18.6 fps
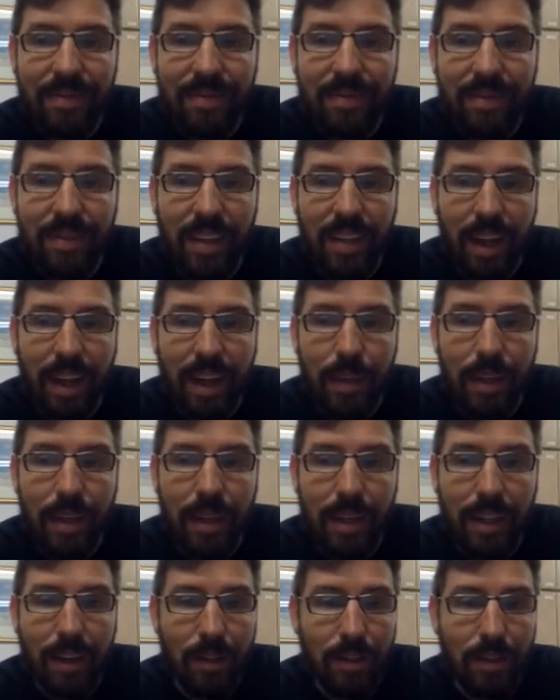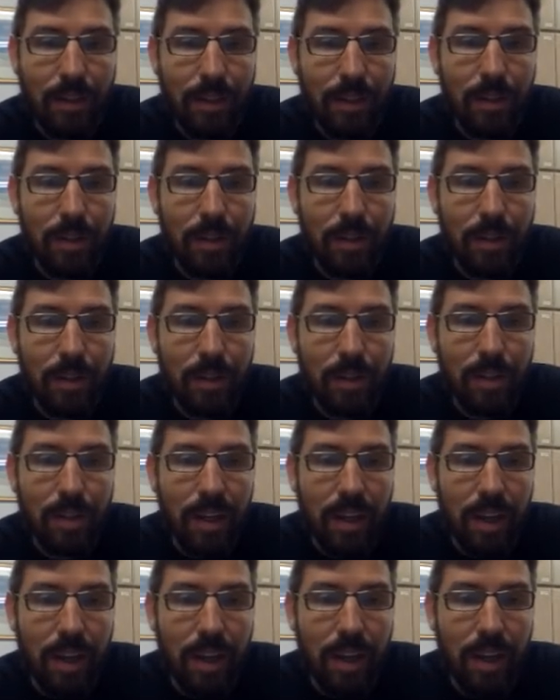Okay, we can also use
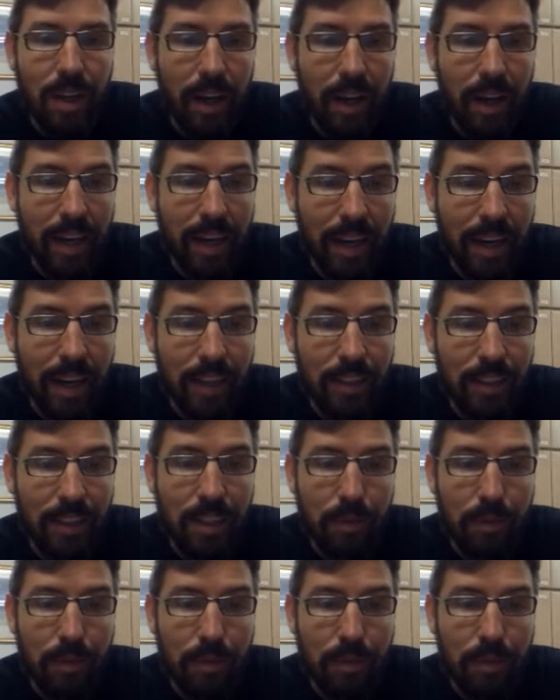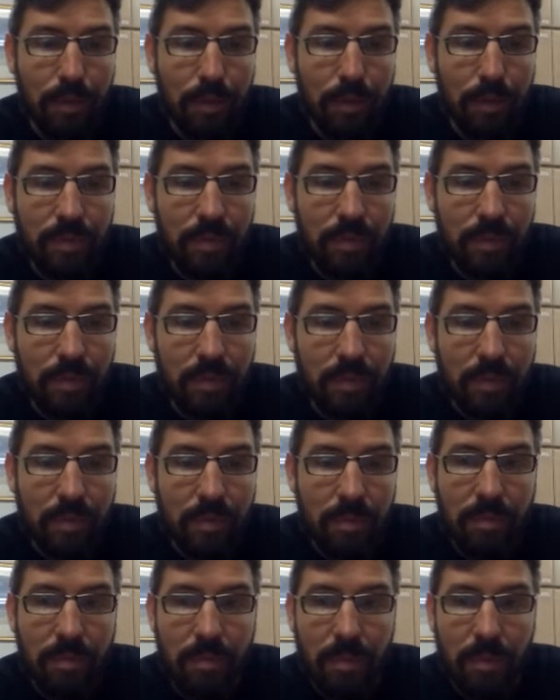an adjective.
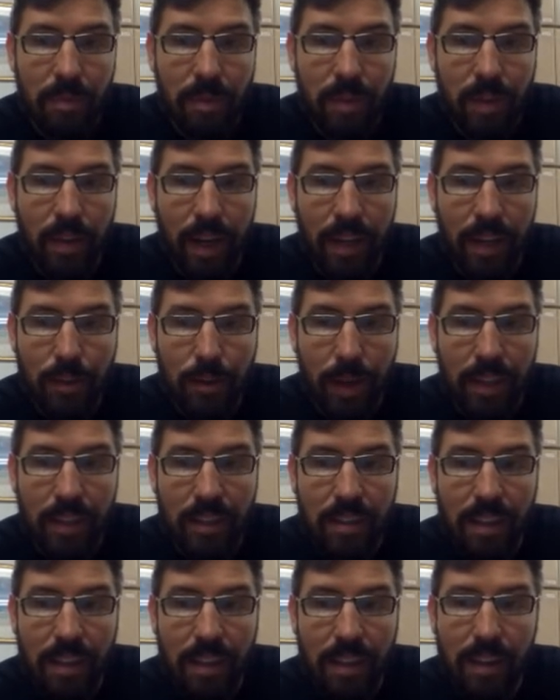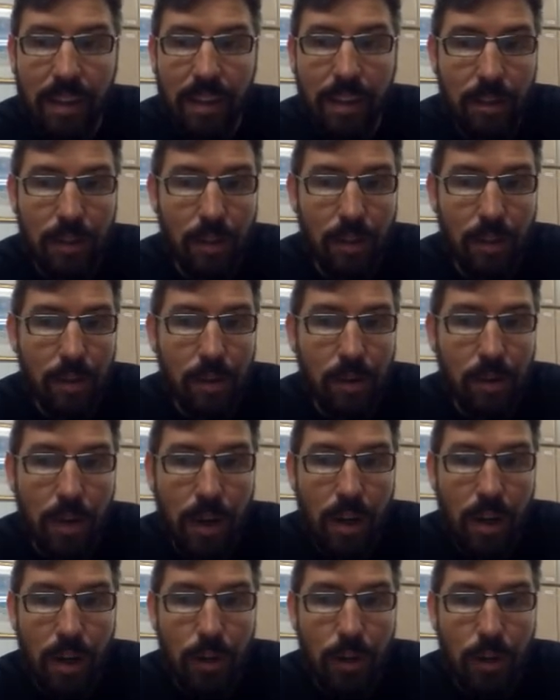Okay, so I can say to you,
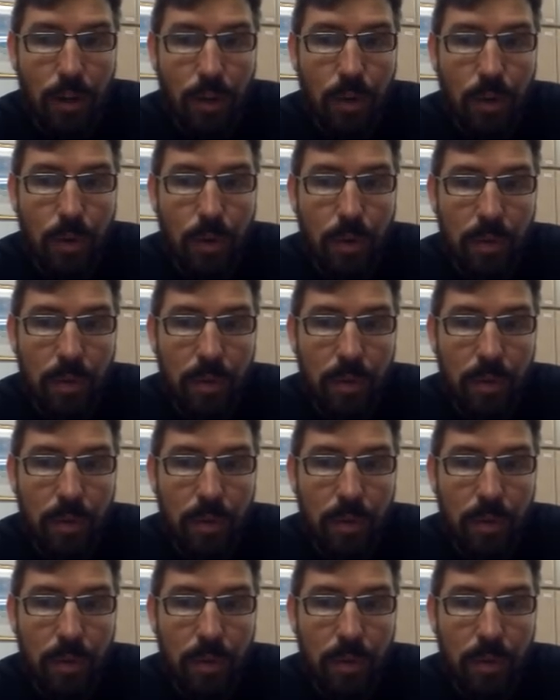you